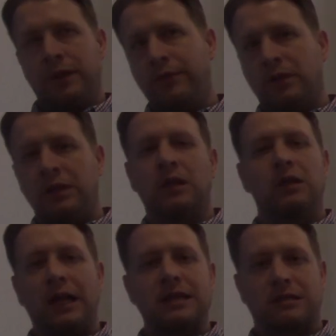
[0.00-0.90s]
even a
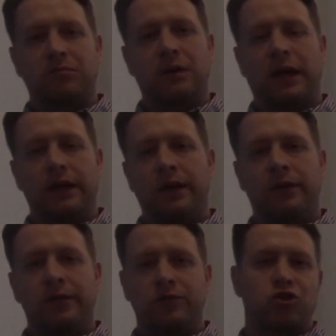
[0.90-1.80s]
little less
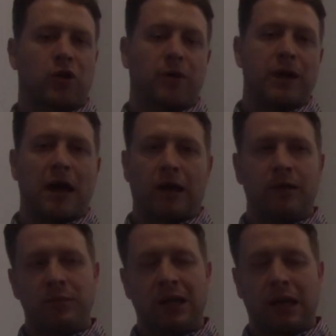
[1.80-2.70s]
sure about
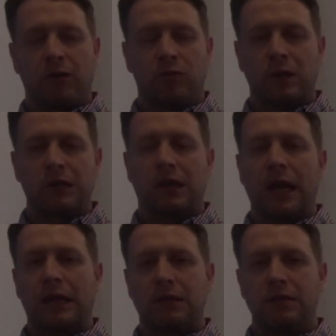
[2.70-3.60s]
it, meaning I don't really
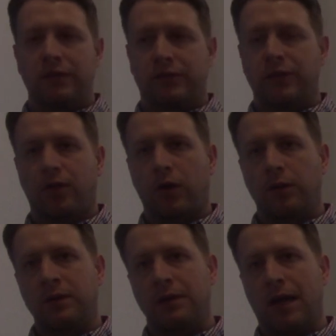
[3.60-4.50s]
like this
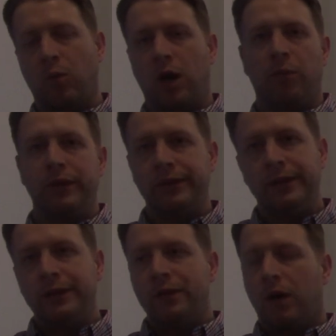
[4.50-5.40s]
argument that well, but
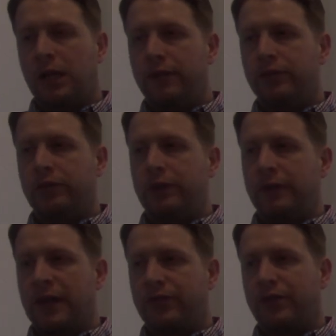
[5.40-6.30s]
I'll give it to
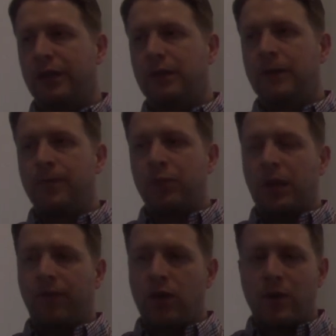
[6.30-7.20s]
you, and that's that
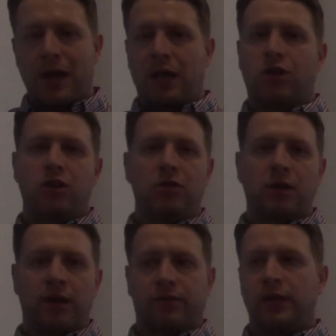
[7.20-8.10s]
if you had
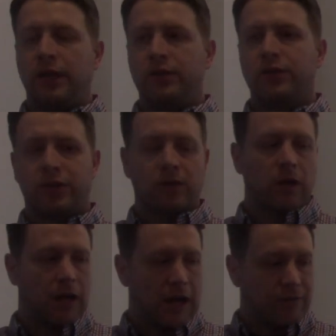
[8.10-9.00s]
acute enough needs, you said,
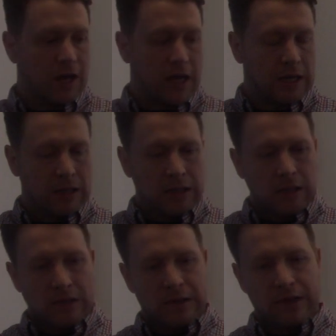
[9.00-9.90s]
look, I've got
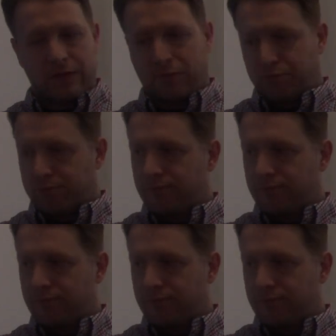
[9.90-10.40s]
this